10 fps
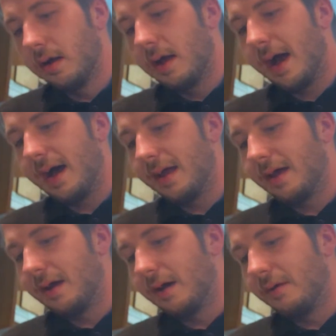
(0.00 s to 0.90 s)

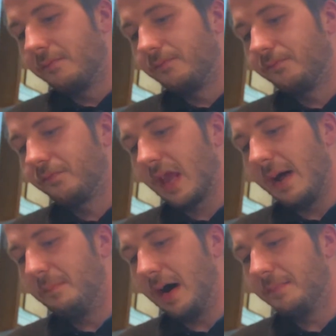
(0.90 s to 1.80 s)
I
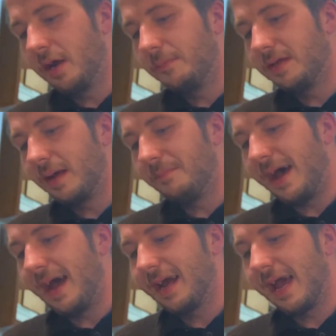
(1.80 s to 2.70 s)
popped open the
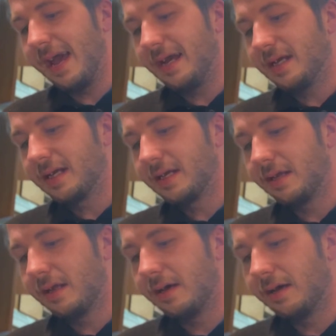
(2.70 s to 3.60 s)
back case,
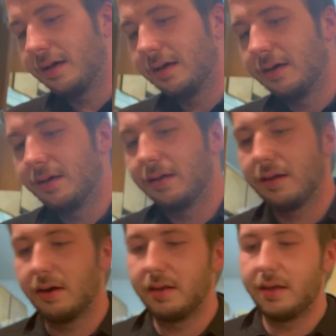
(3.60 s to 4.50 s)

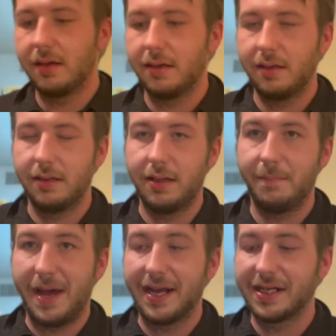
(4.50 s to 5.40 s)
the
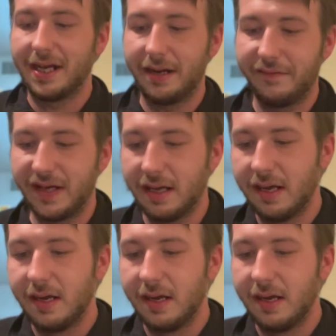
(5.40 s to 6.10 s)
back side of it,